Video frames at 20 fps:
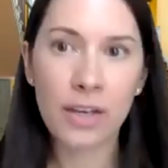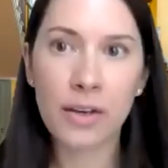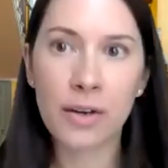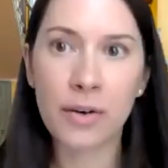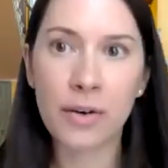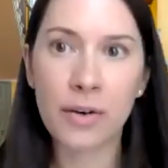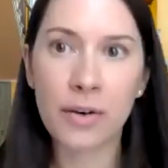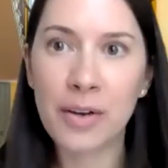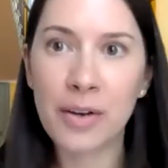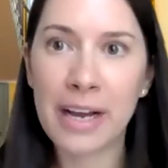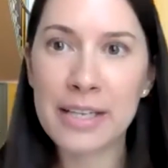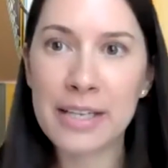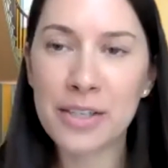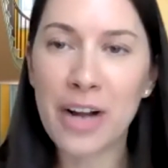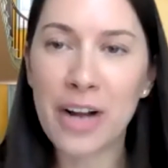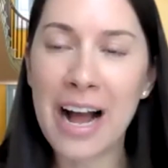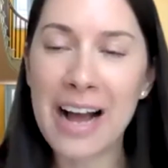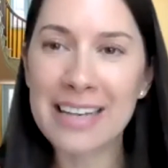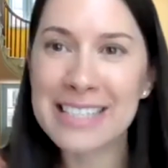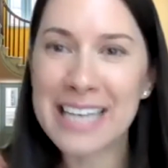And you guys are
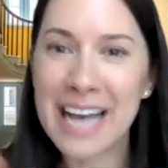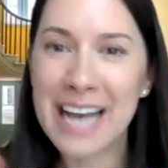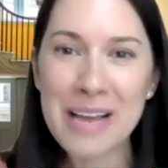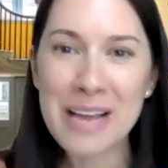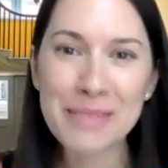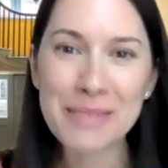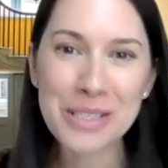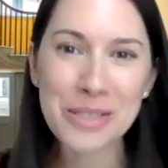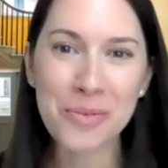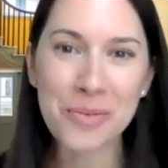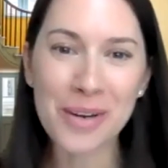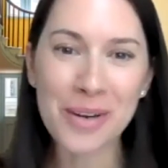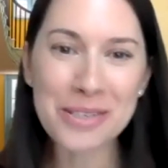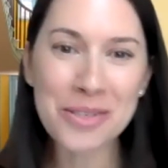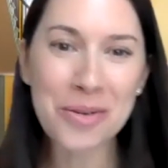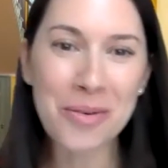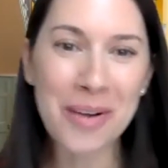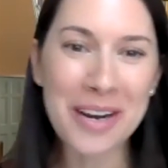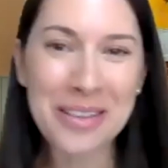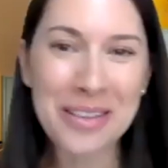on time. It's
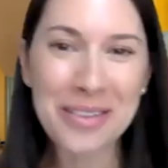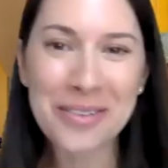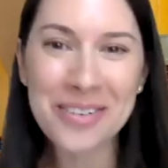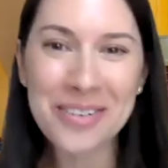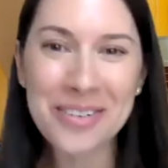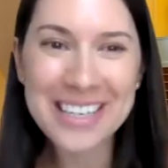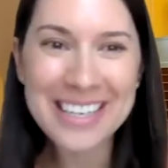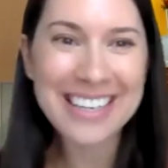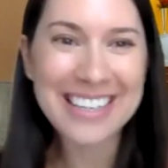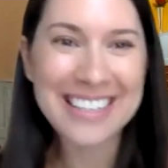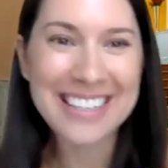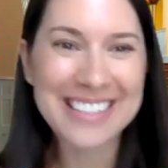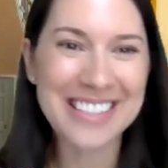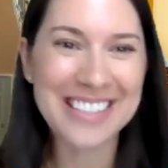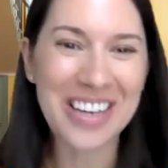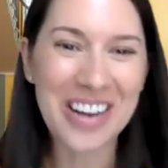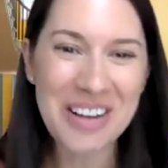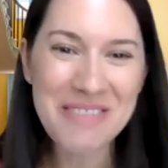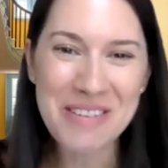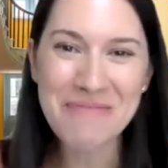1:23, so
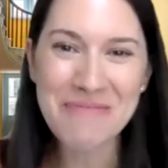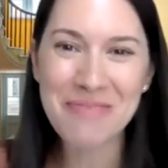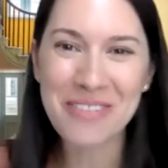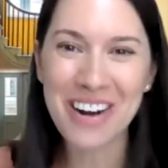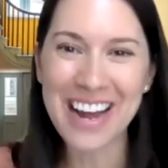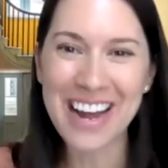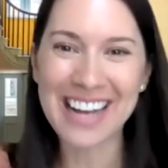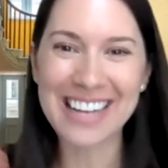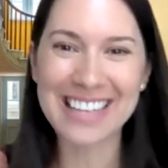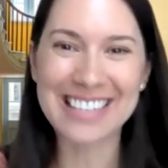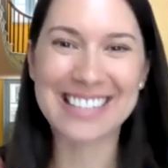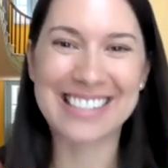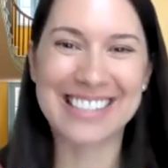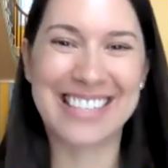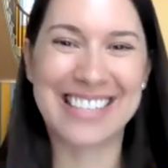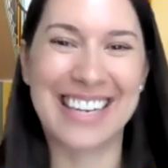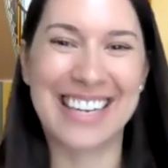I'm impressed.